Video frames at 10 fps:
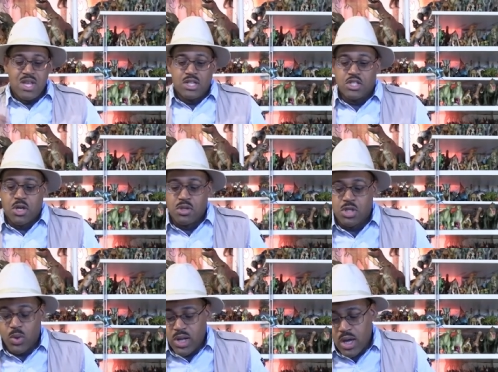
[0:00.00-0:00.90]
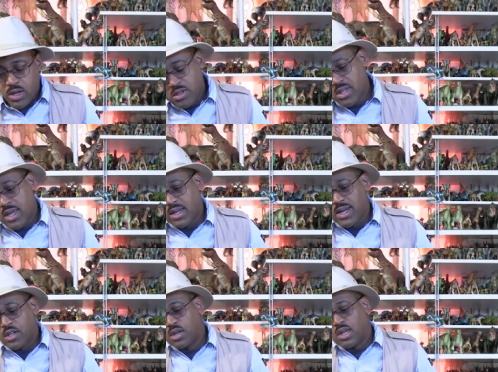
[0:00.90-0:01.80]
So the story goes that uh,
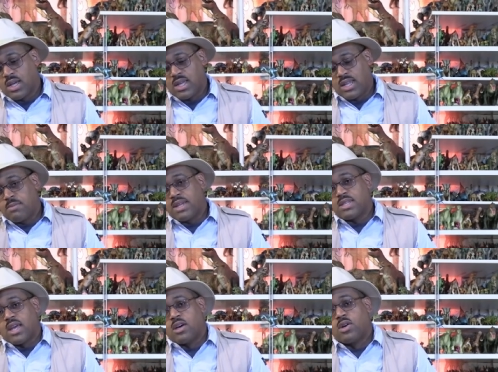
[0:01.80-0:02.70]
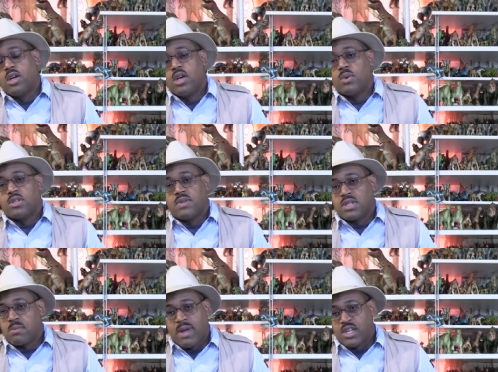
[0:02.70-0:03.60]
Dr. Uh, Gideon Mantell was
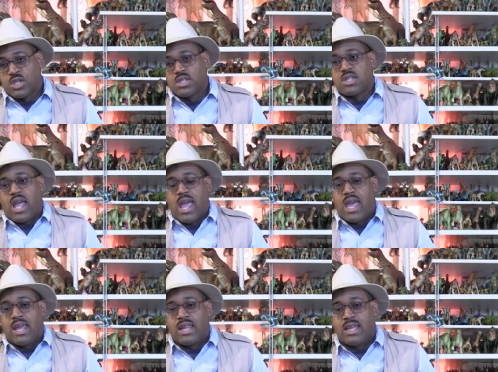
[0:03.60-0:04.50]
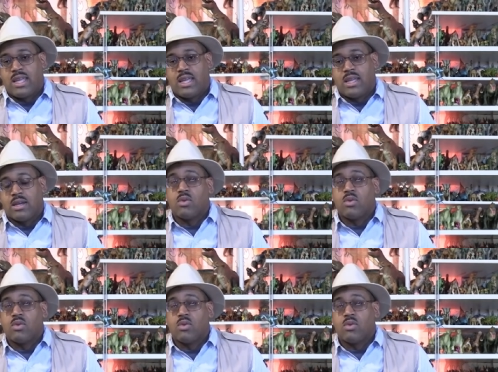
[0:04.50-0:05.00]
visiting patients, and he,